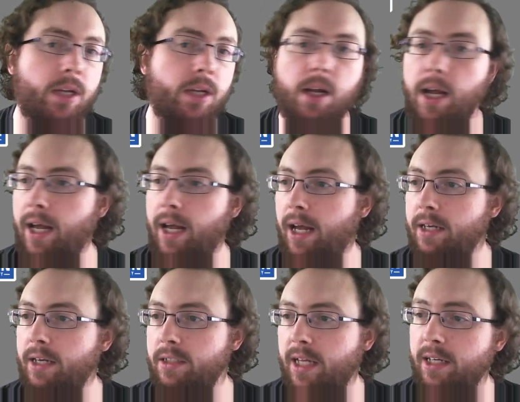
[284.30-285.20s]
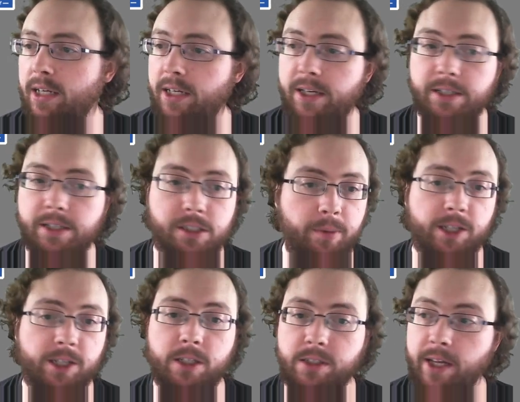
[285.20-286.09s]
And that is the
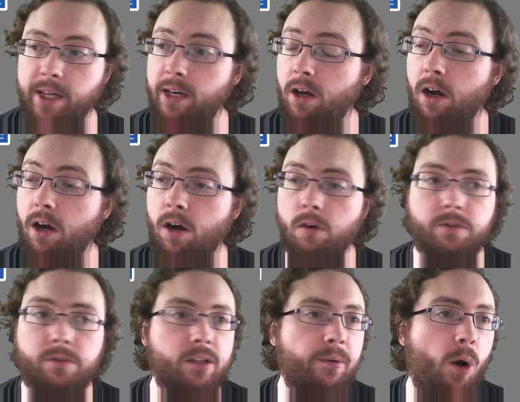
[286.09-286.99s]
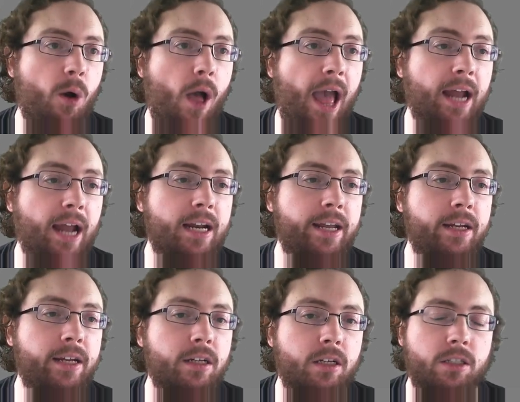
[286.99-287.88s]
basics then of
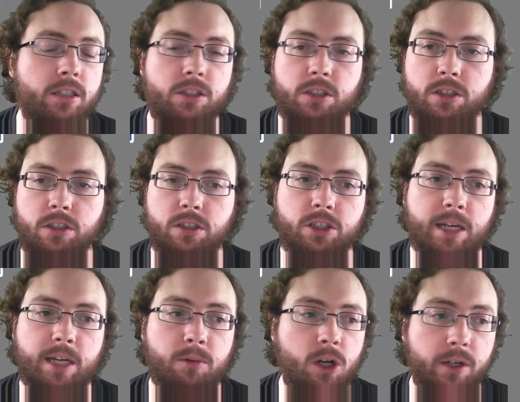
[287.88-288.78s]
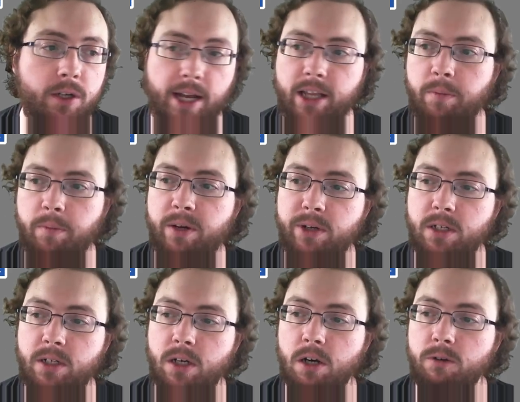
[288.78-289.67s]
handling the jam clock and the
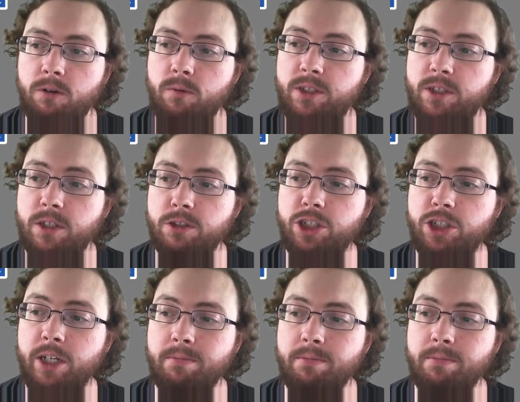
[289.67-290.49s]
period clock with Zero G.